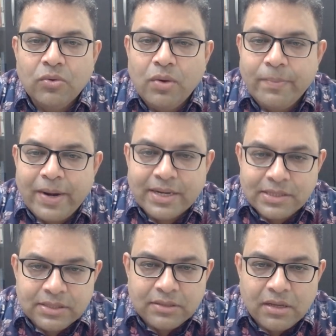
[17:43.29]
Who are
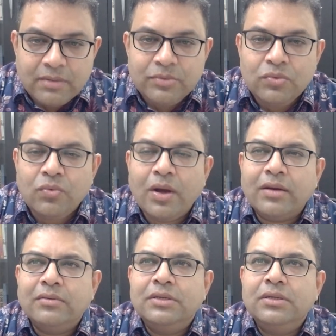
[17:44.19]
practicing dharma, who
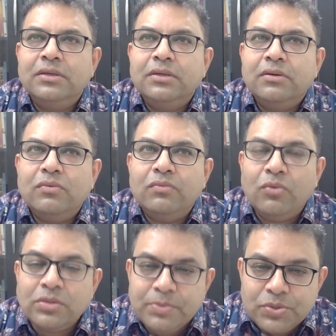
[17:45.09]
are
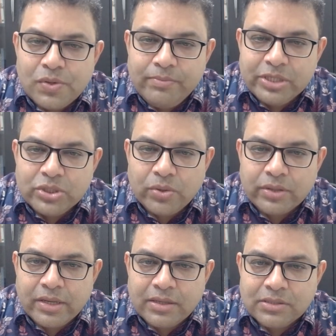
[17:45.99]
more spiritually mature
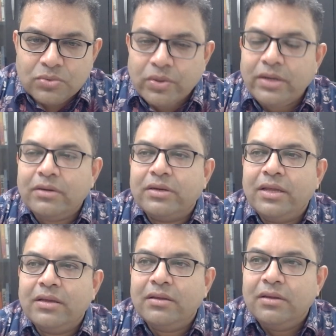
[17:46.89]
than us, who
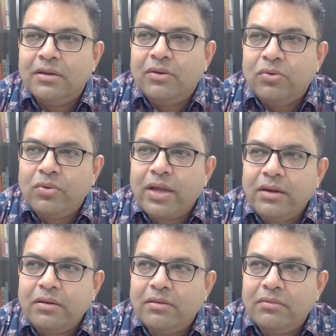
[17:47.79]
can